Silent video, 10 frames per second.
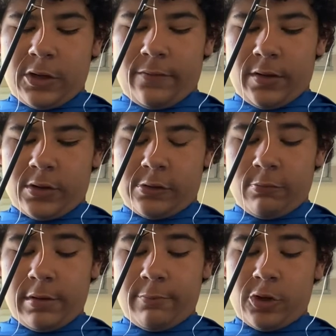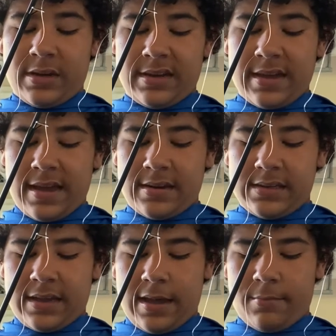of a swim jig head
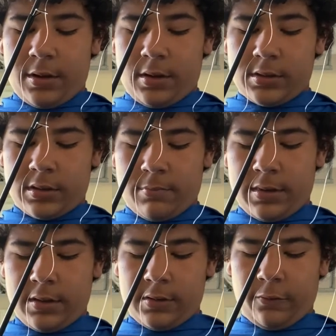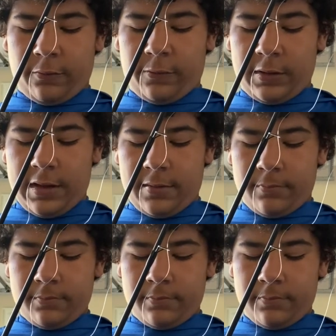design, but also can be used to flip.